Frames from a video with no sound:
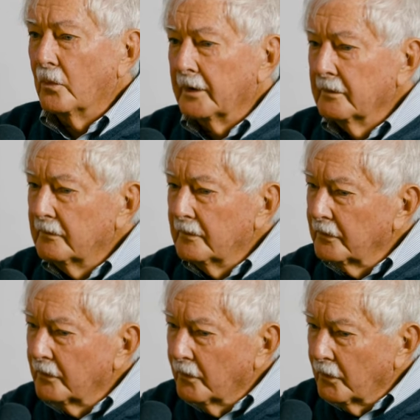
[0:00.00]
When
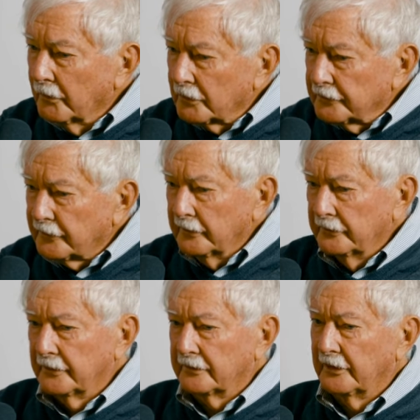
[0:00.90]
we were
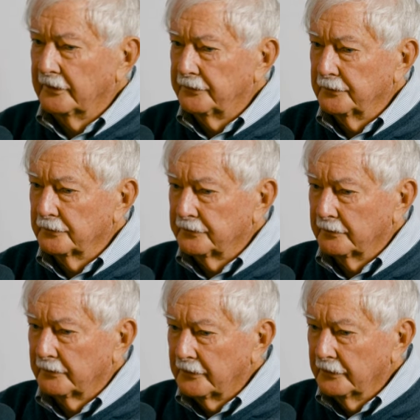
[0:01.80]
so successful
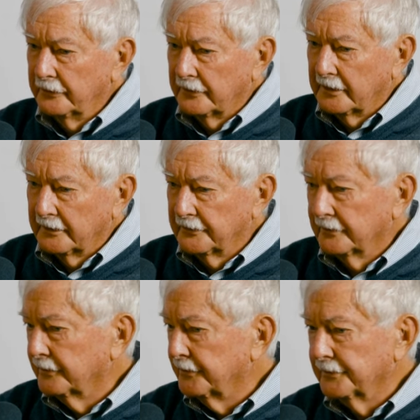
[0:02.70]
from
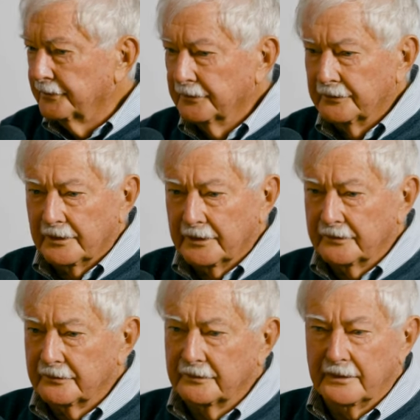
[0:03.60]
2000 to
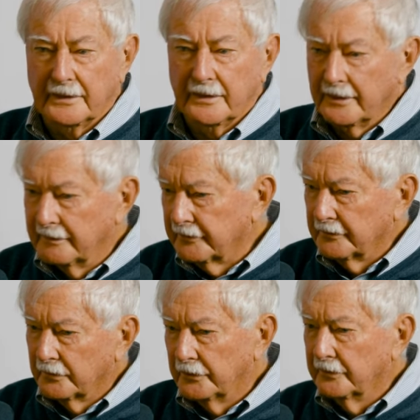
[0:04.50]

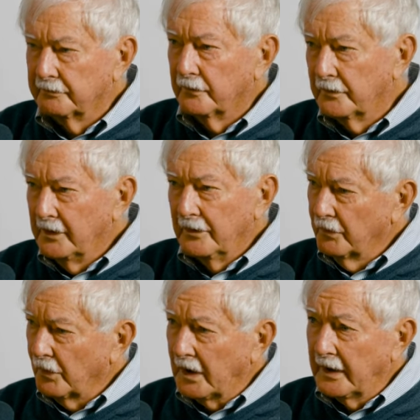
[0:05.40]
2011 with
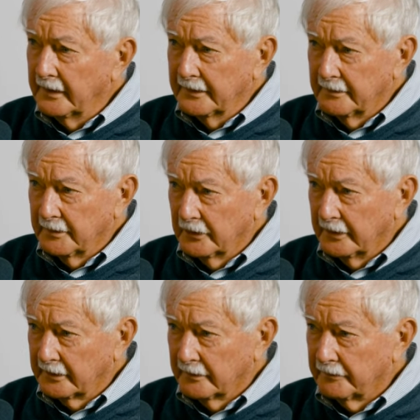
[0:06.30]
wine in
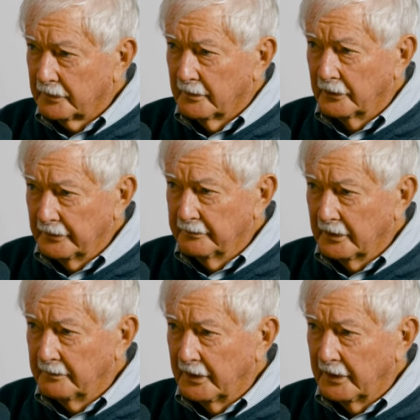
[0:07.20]
America promoted by